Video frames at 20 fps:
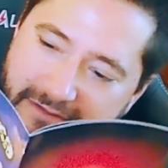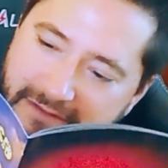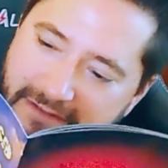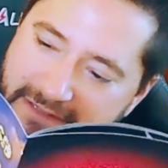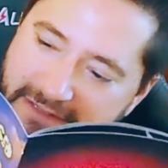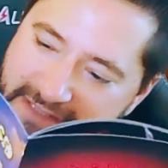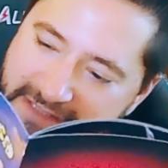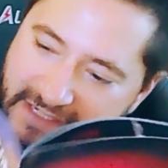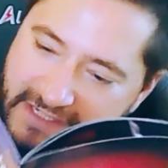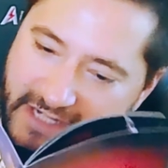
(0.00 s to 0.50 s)

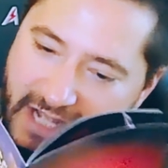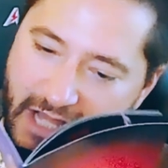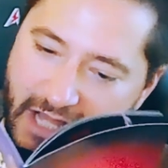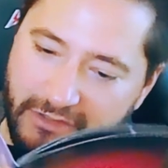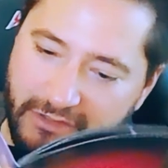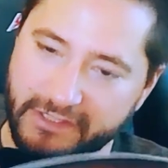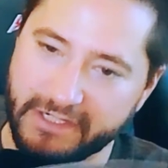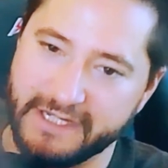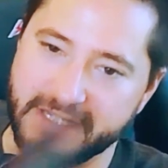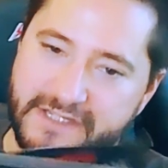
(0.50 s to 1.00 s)
in
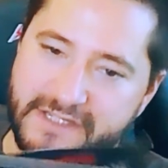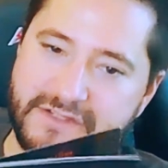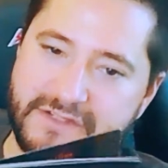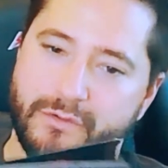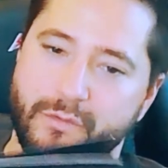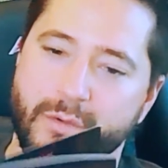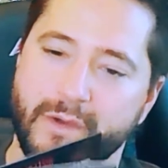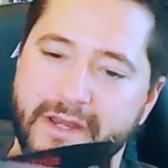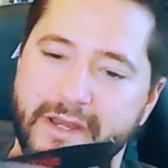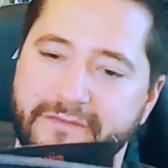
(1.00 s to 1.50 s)
color and it's
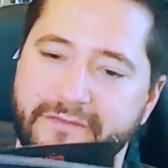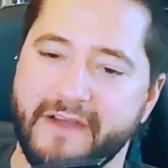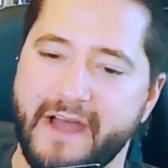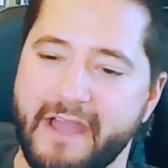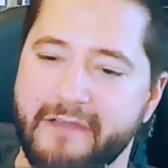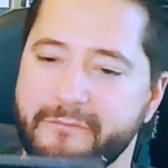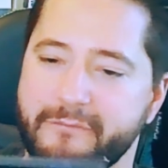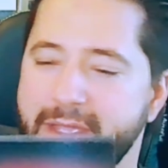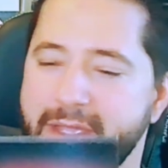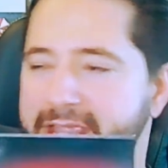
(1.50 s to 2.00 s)

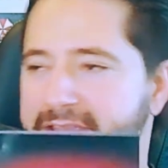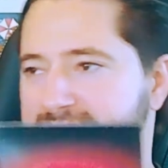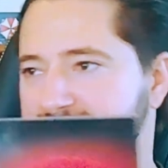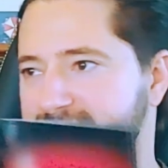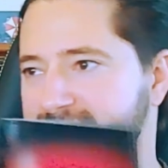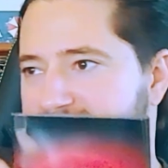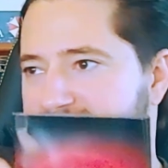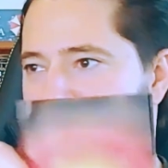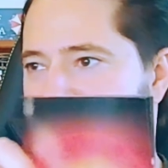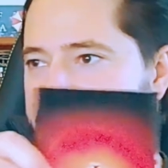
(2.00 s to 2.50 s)
25
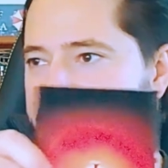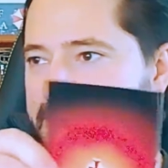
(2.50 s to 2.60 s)
pages.